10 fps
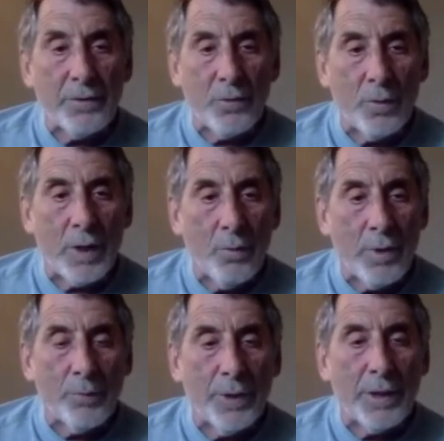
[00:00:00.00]
to what I want
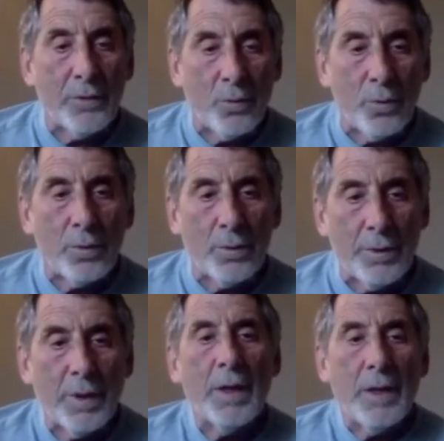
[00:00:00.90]
to bring into the world,
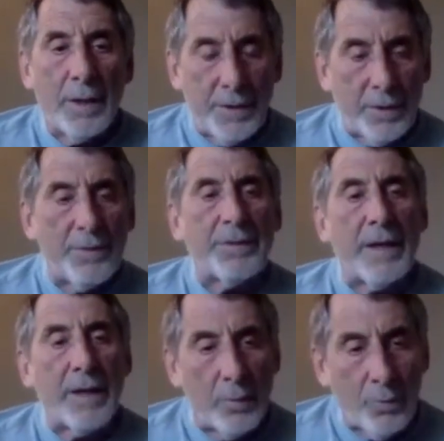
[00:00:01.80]

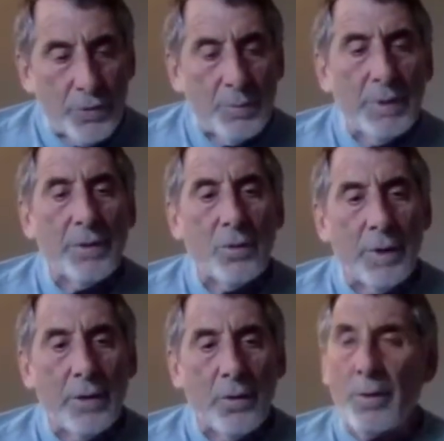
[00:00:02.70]
that humbles me in a
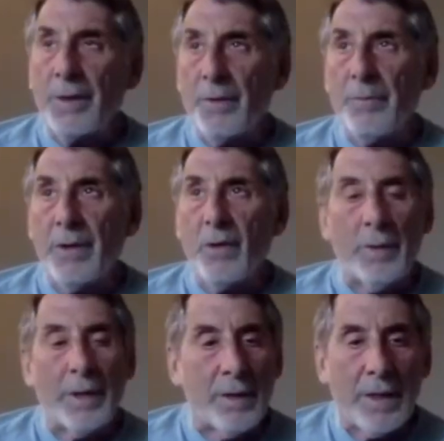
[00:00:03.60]
way. Or it could be, oh
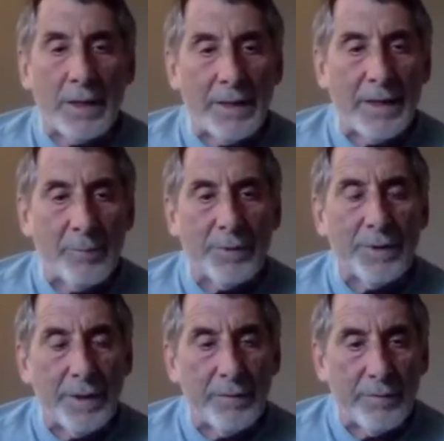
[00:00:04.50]
my God, I can't
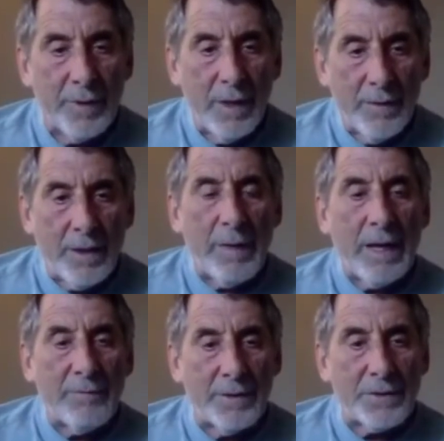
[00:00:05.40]
believe that I'm
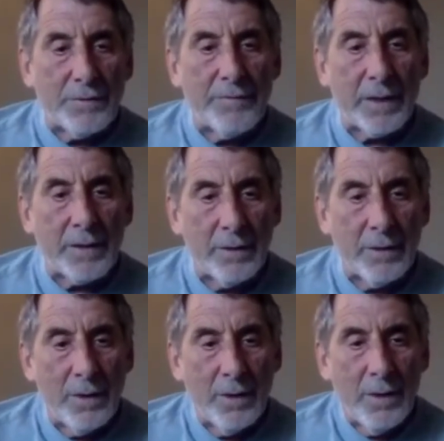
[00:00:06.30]
having this effect.
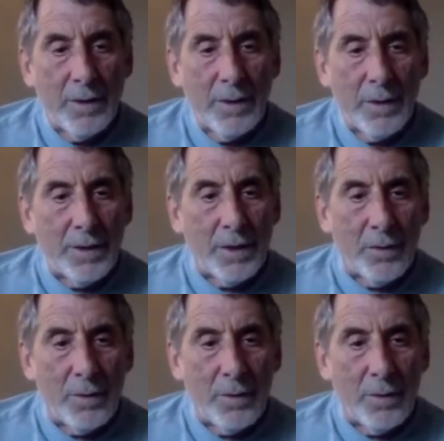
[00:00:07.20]
The